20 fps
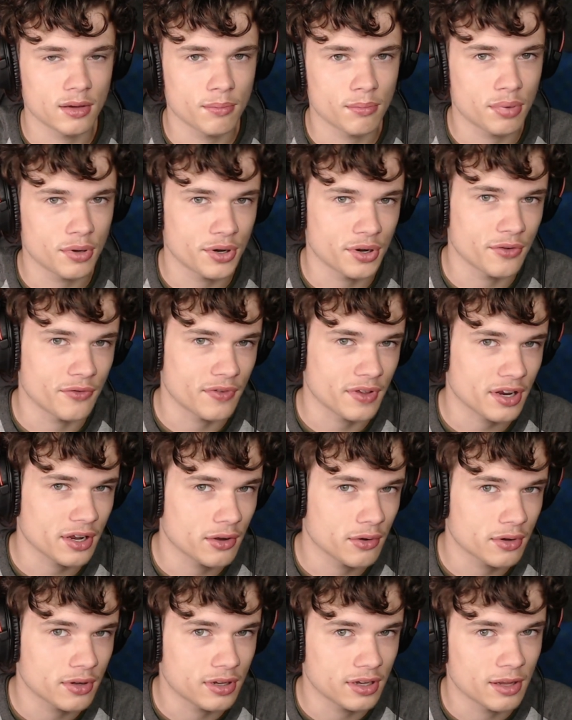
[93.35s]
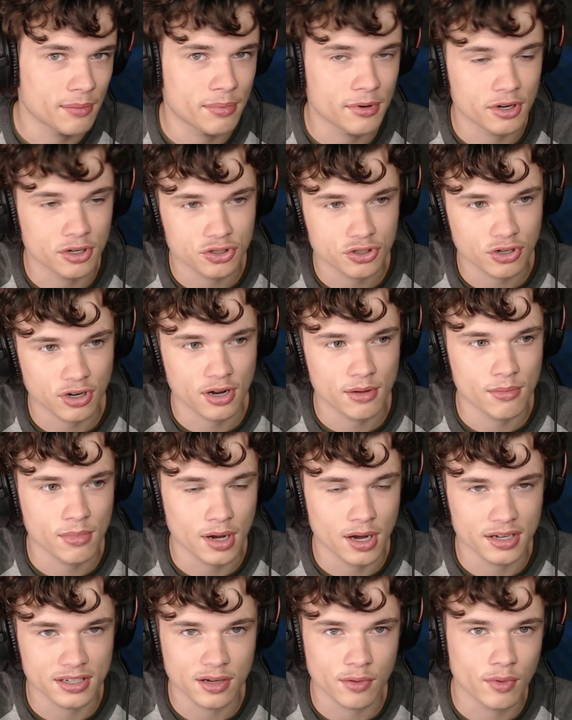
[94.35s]
put a video clip in a stream,
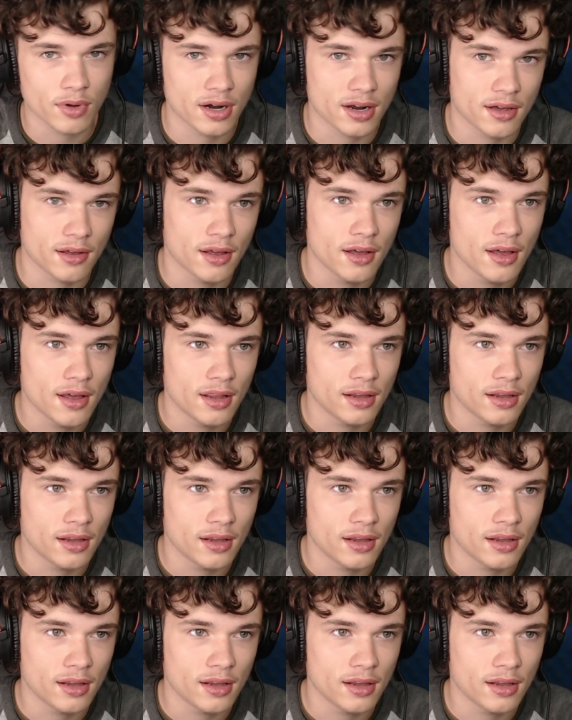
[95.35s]
because I want to,